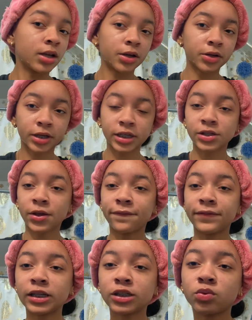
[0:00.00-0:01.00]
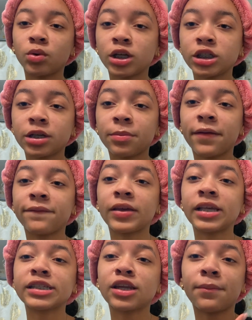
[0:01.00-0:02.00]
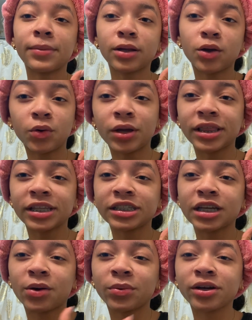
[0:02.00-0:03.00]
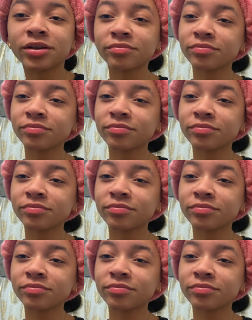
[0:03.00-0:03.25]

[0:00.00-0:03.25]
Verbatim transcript: Okay, so I finished washing my face. Now I'm gonna go get in the shower.